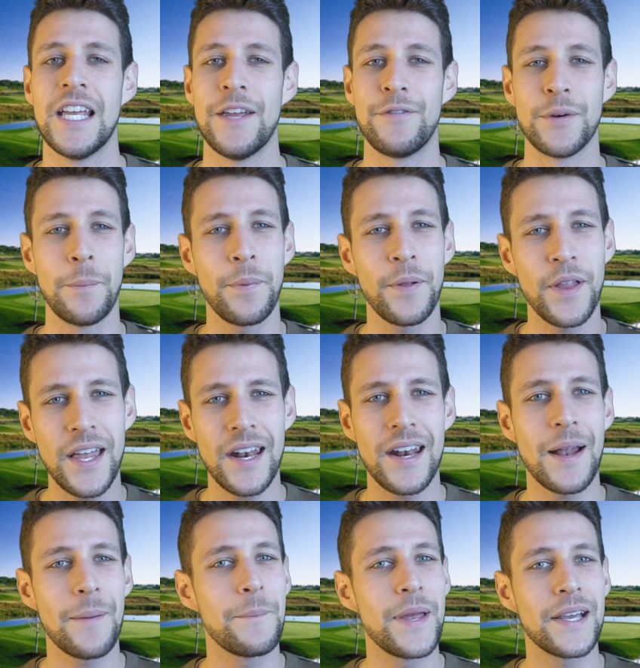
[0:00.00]
If you're
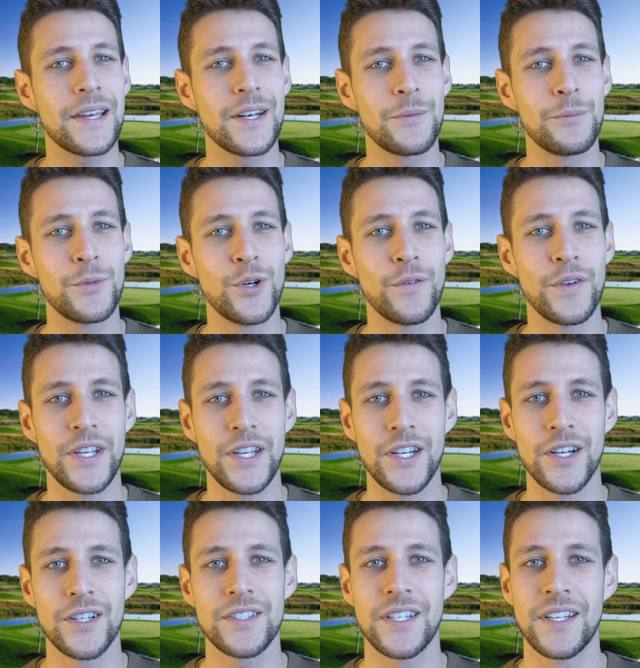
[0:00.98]
planning on making a move
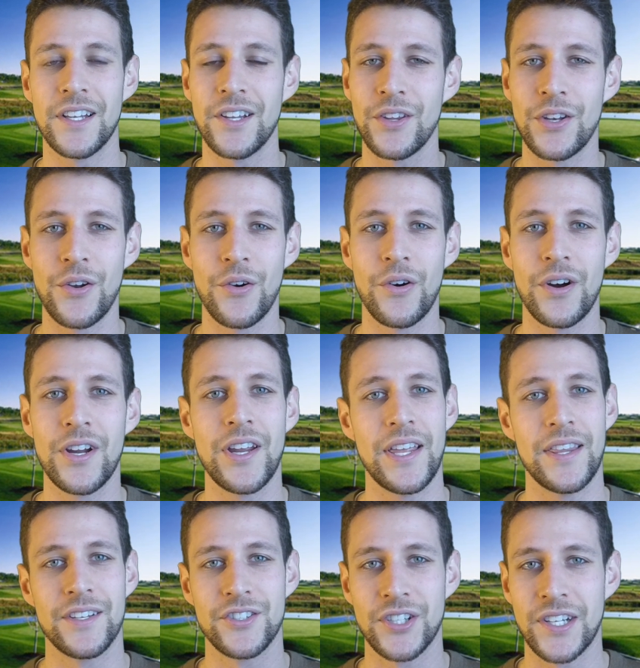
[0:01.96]
here to Illinois
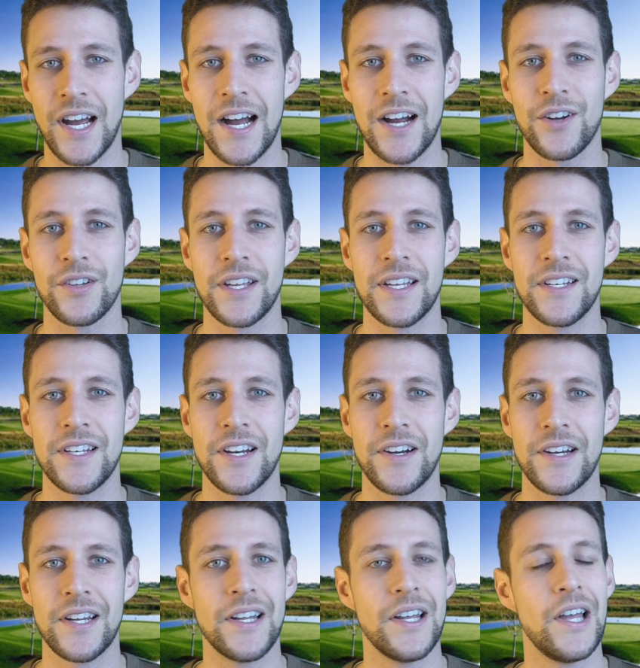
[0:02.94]
in the Chicagoland
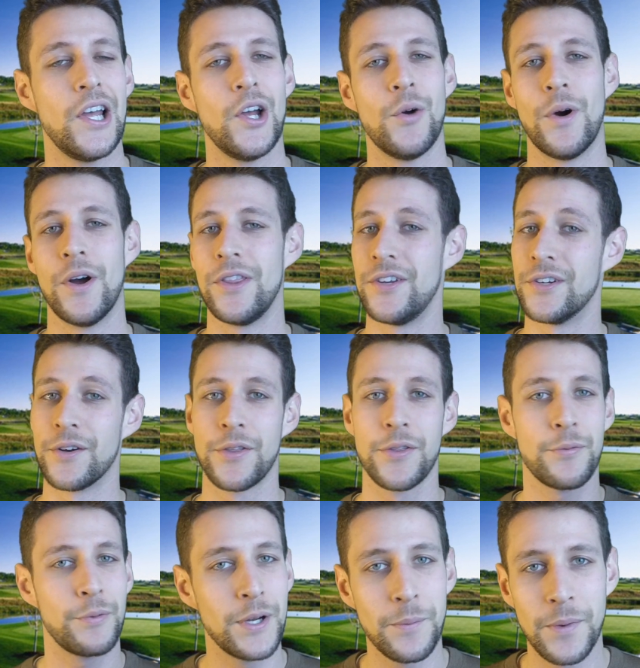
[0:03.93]
area, whether you're
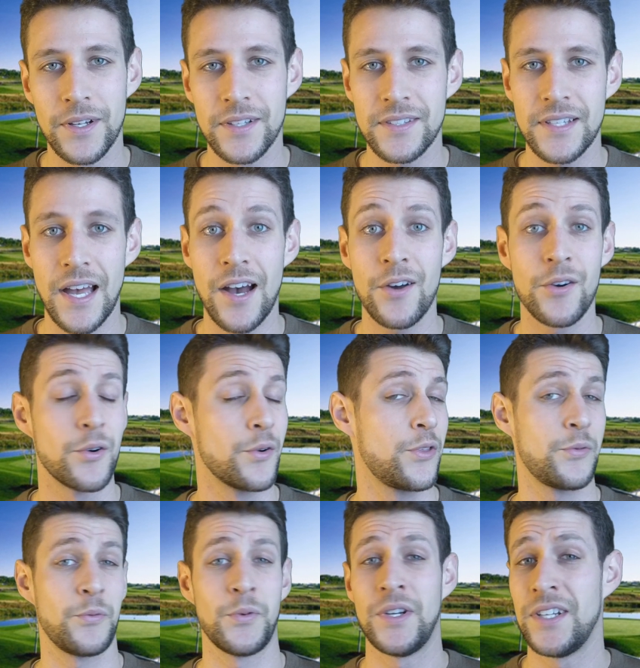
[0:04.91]
3 months out or
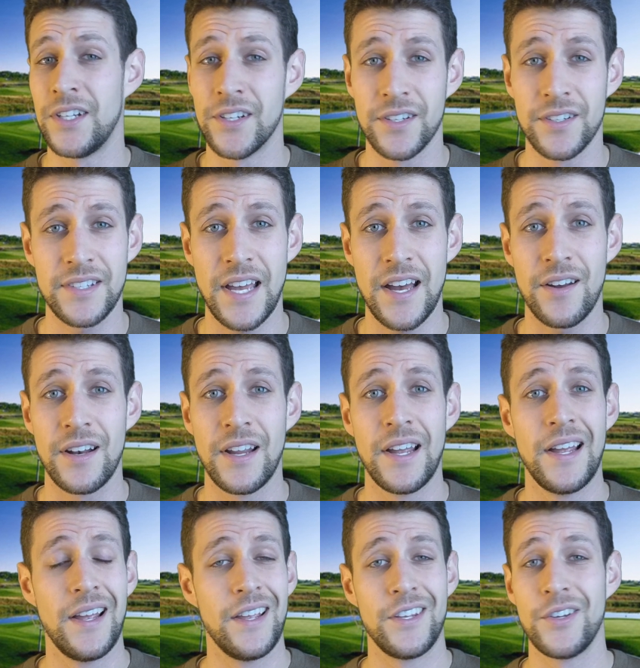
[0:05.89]
3 years out,
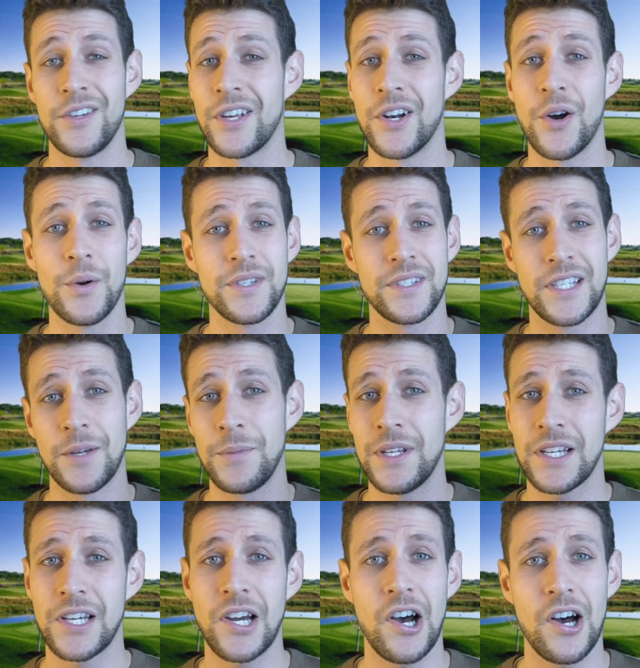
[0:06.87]
you can always give
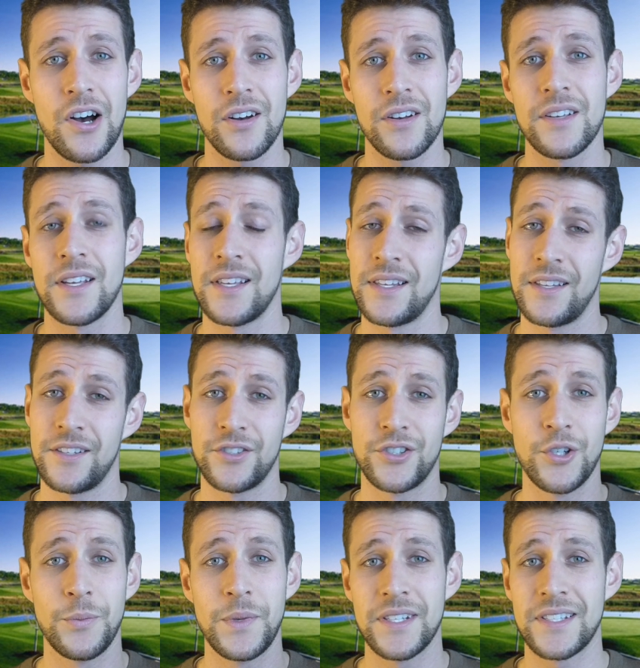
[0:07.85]
me a call,
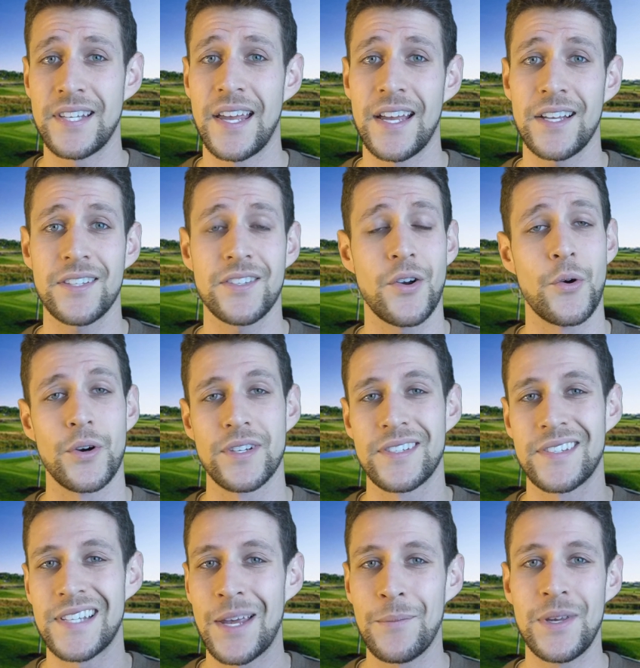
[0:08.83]
shoot me a text, or
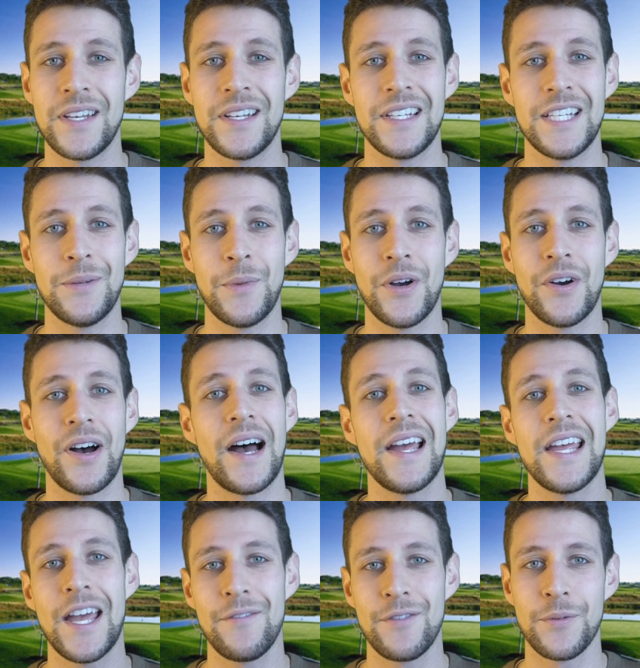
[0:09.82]
send me an email.
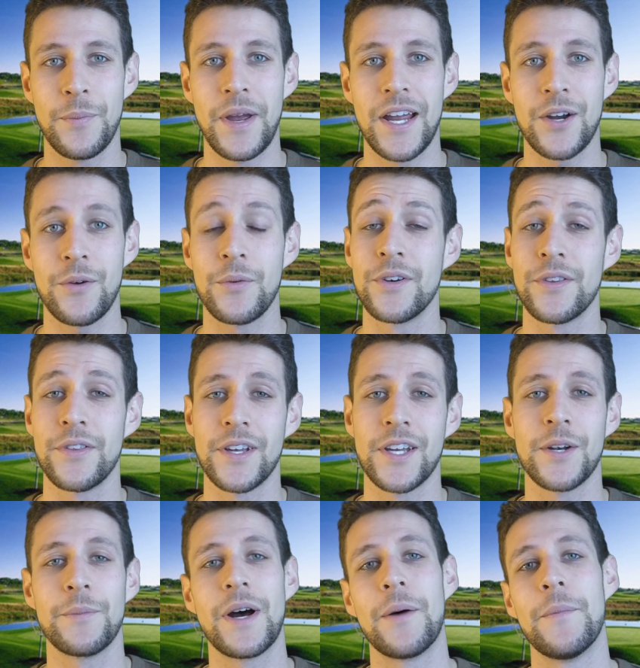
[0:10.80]
I have your back when you're
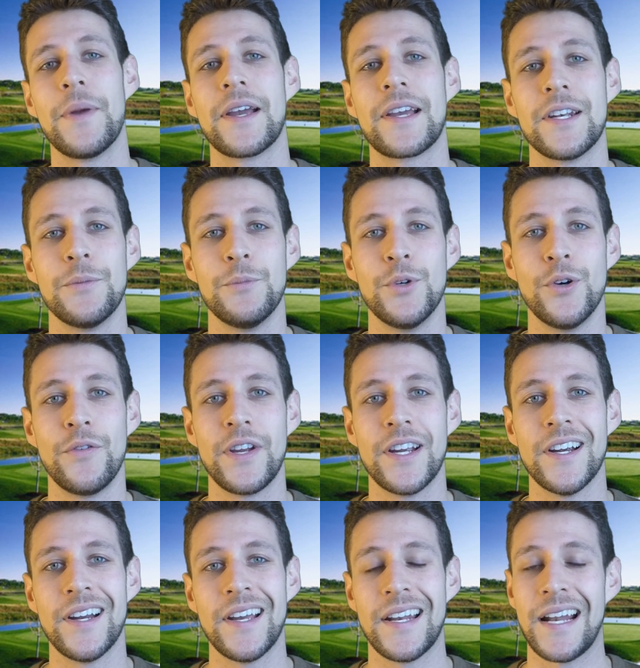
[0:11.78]
thinking about making a move
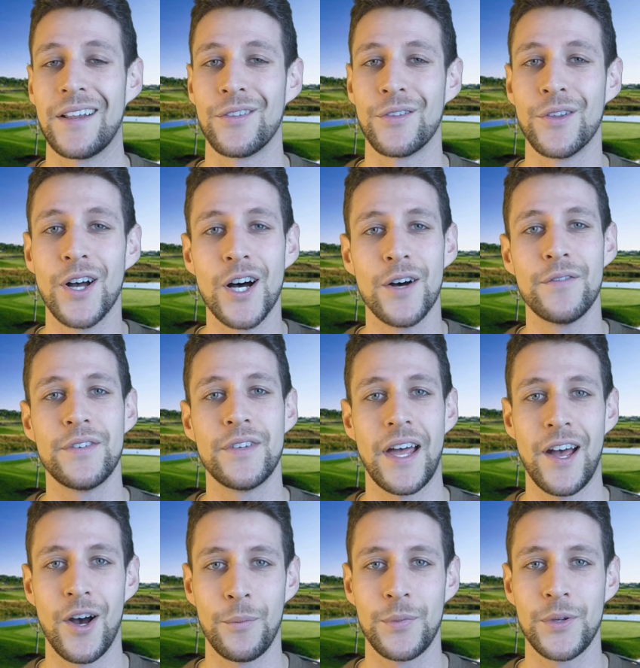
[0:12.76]
here, and I love
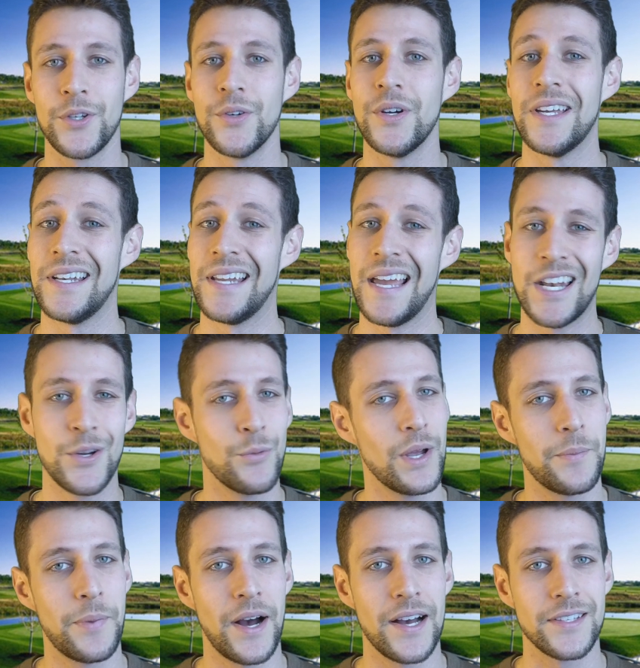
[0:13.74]
to help you in any
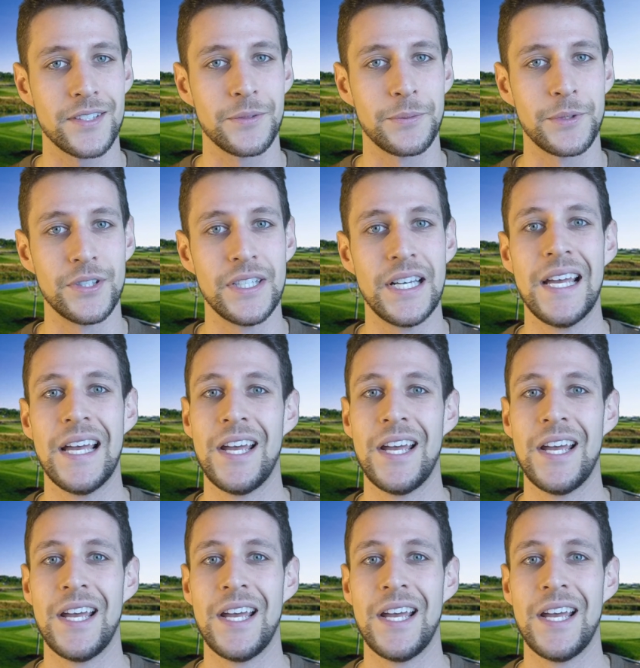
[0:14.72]
way possible.